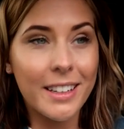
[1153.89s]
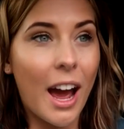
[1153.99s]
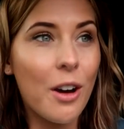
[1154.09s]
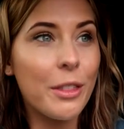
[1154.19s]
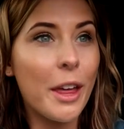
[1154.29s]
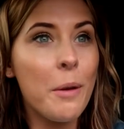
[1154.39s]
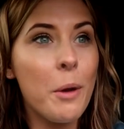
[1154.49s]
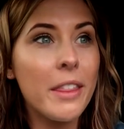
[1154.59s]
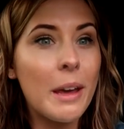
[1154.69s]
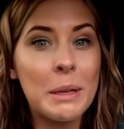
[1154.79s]
Now, there
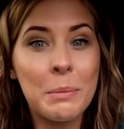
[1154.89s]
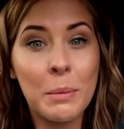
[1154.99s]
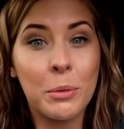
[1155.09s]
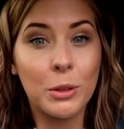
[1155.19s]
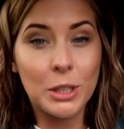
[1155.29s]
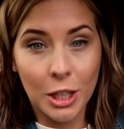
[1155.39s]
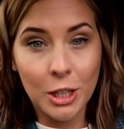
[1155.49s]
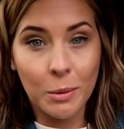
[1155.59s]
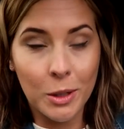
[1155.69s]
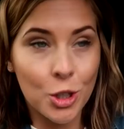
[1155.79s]
weren't that many people
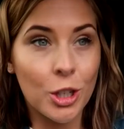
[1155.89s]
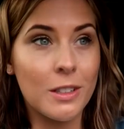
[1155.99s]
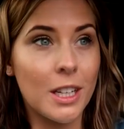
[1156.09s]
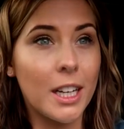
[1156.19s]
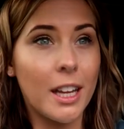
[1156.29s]
turned up that should have done.